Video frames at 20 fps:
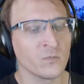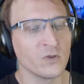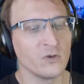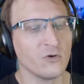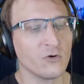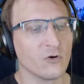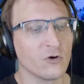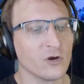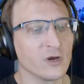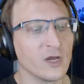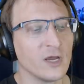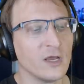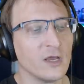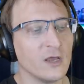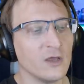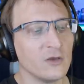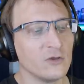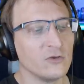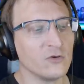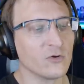Your,
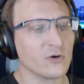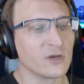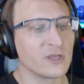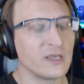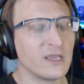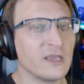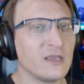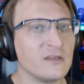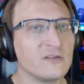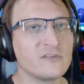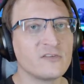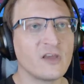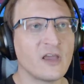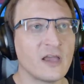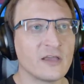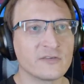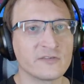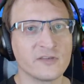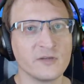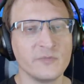your case
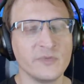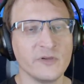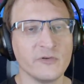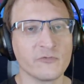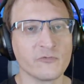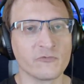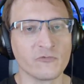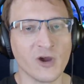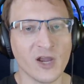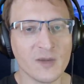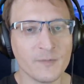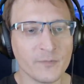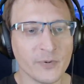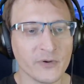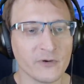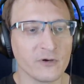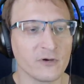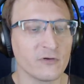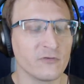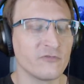has to be ripe
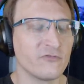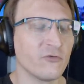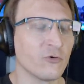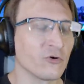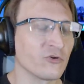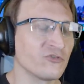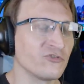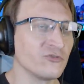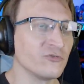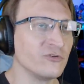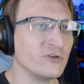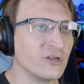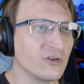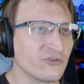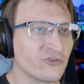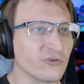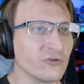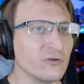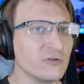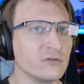for
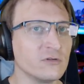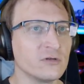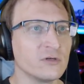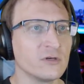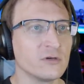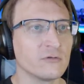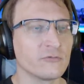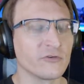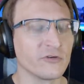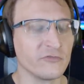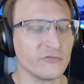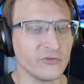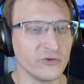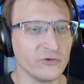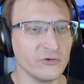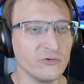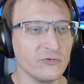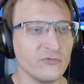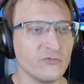judicial review,